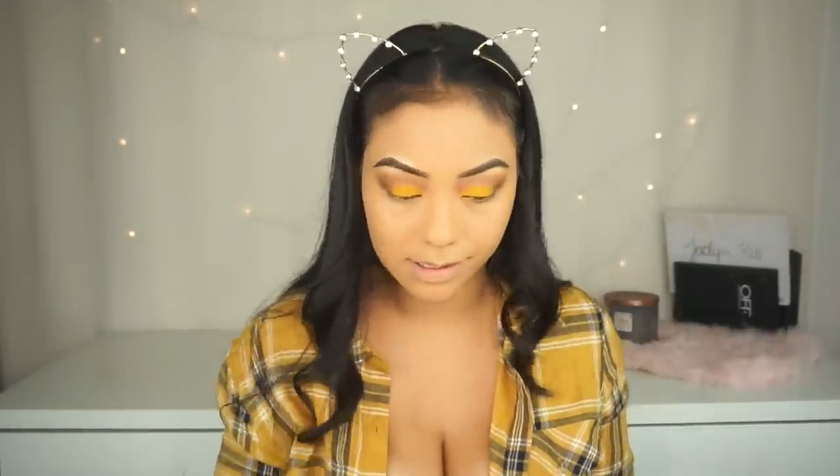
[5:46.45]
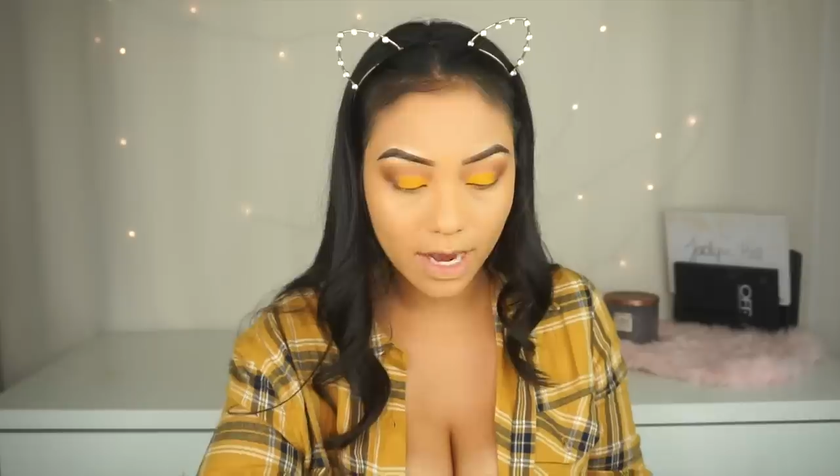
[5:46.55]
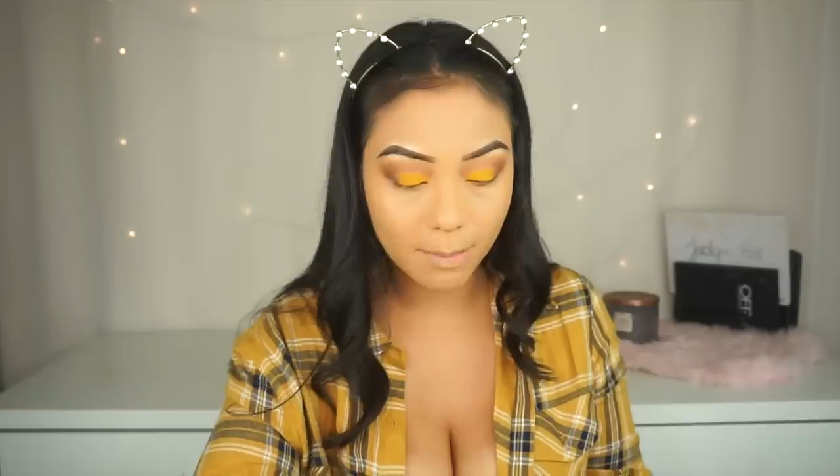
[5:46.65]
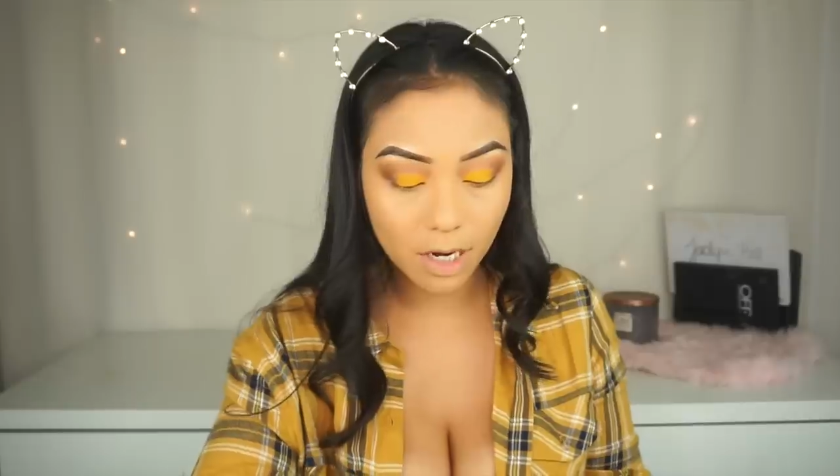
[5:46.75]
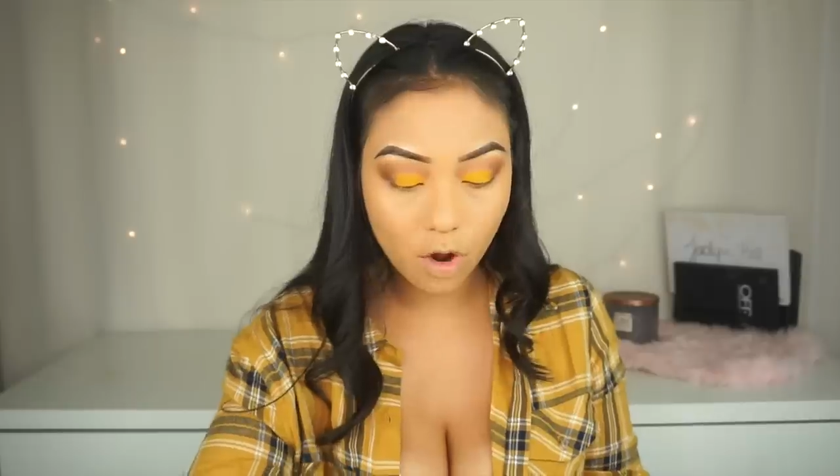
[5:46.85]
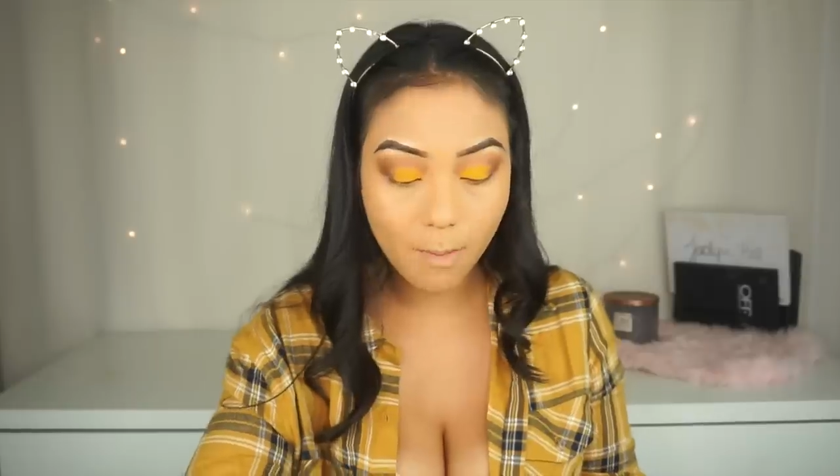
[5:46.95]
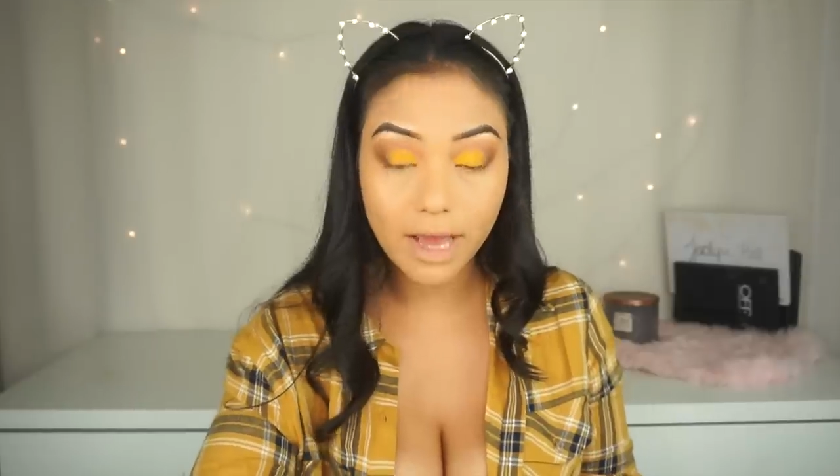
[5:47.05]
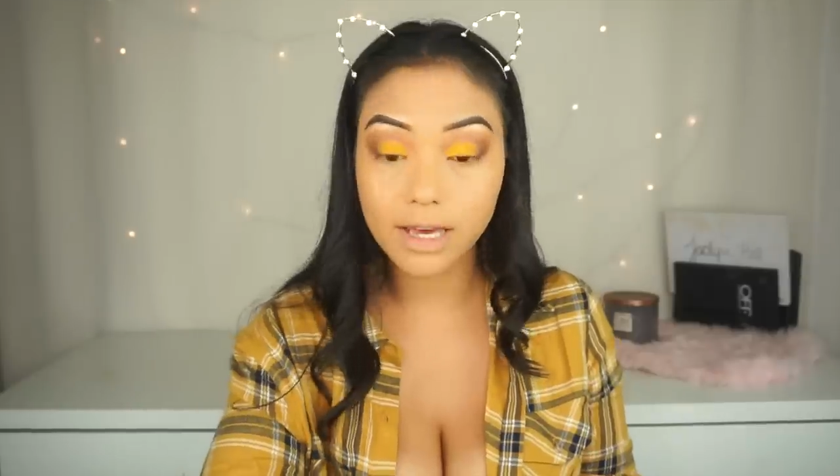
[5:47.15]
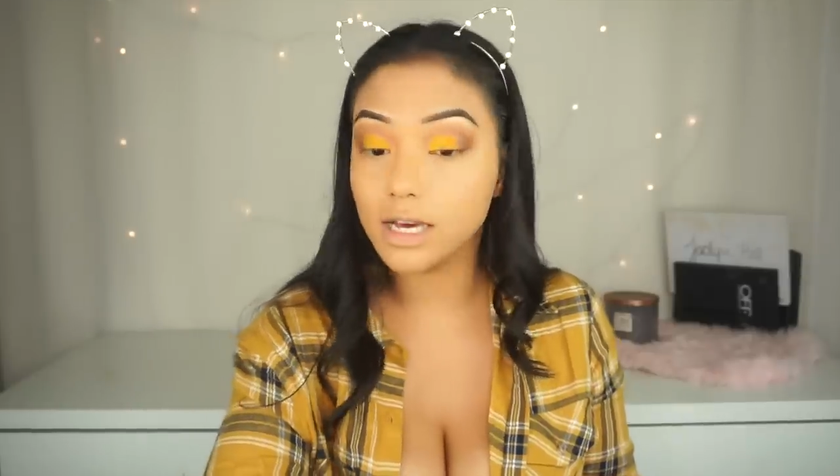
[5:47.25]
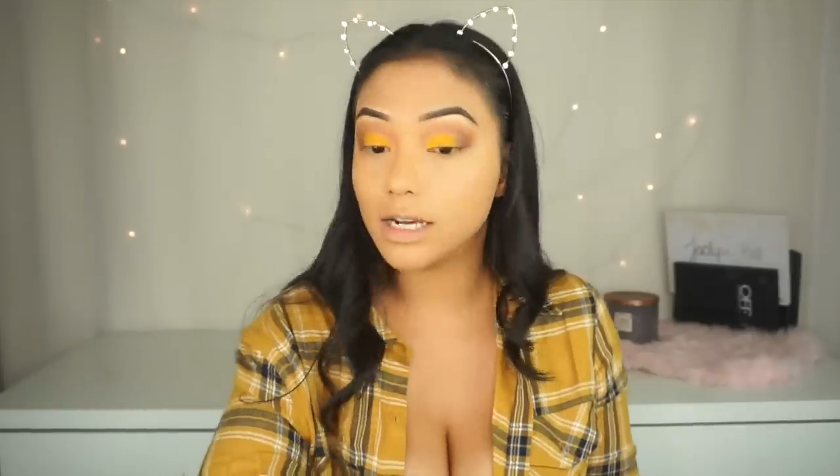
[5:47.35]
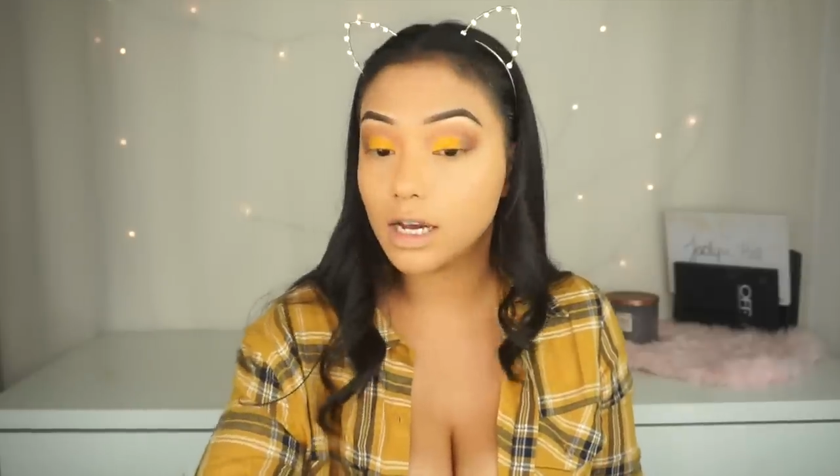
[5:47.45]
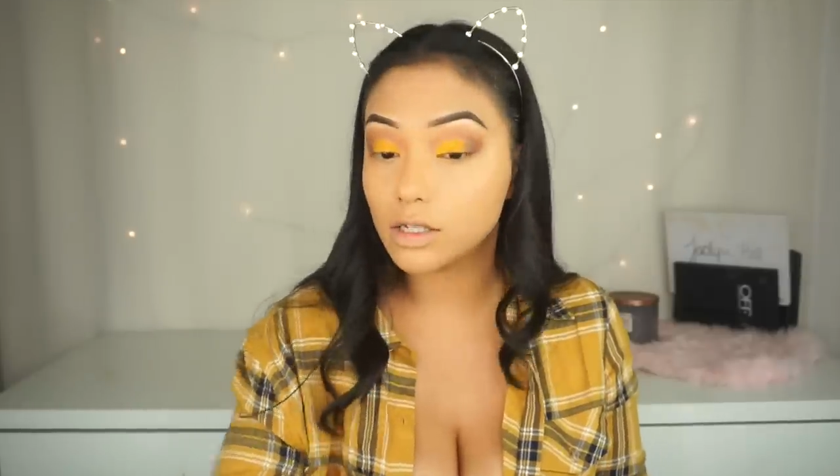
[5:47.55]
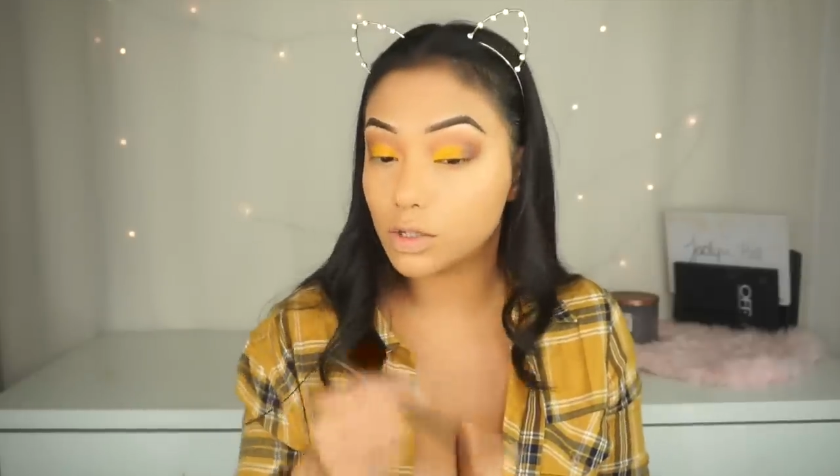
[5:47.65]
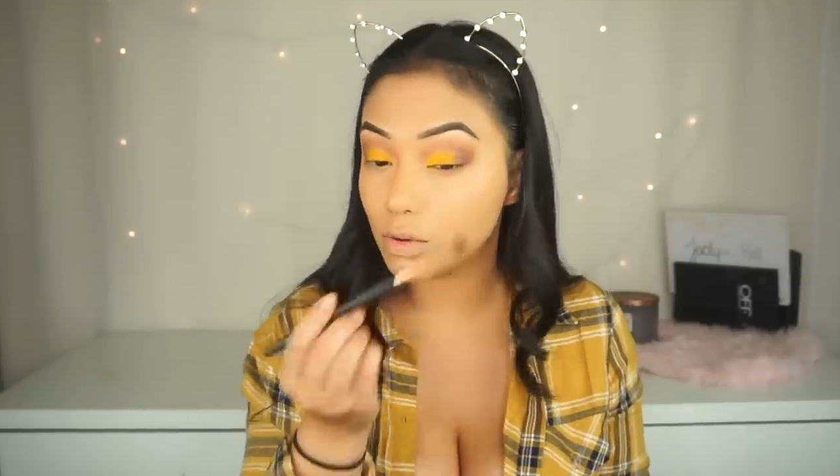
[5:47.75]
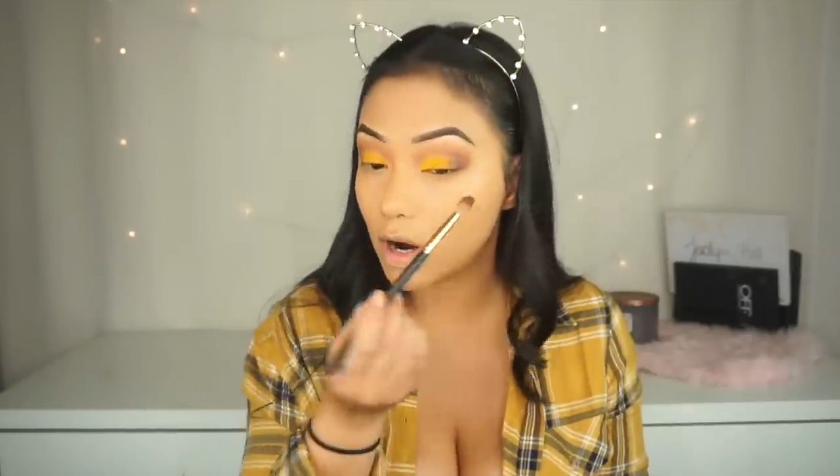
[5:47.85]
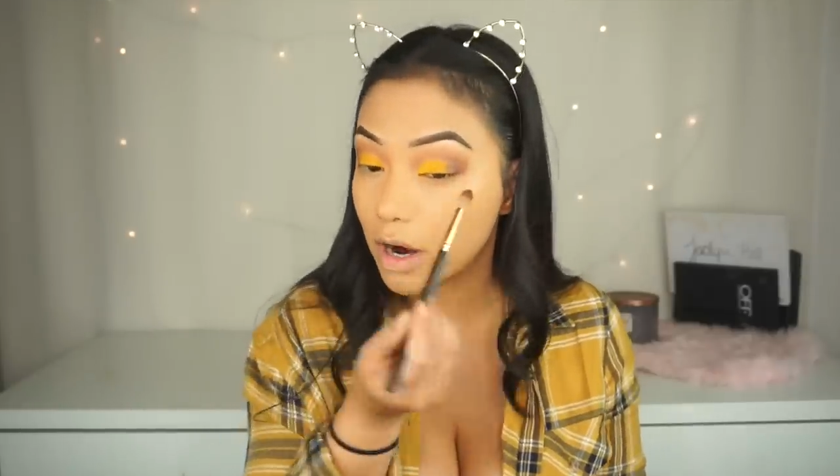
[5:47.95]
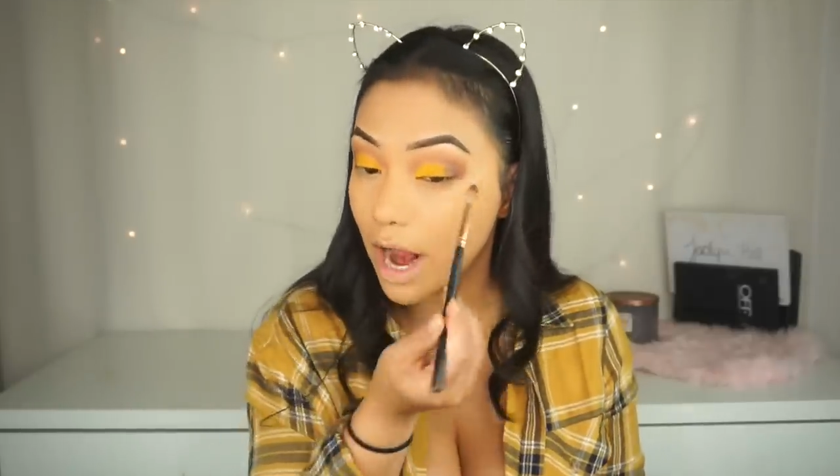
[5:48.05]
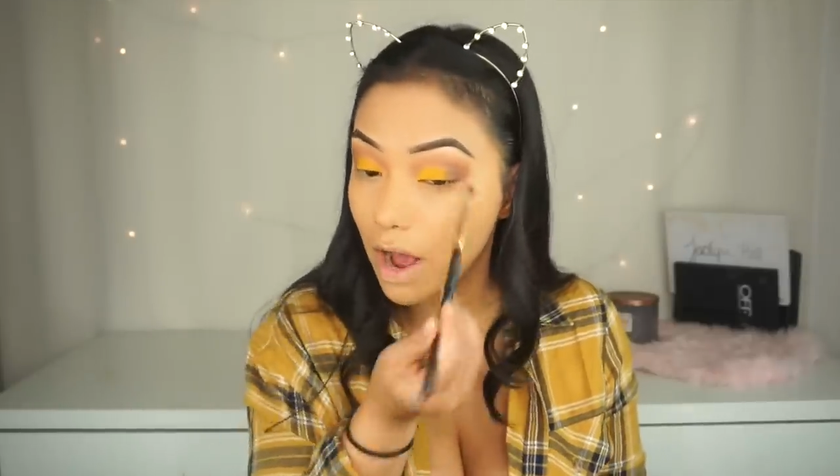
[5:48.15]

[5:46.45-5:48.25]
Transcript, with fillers: Then I'm going to go back in to our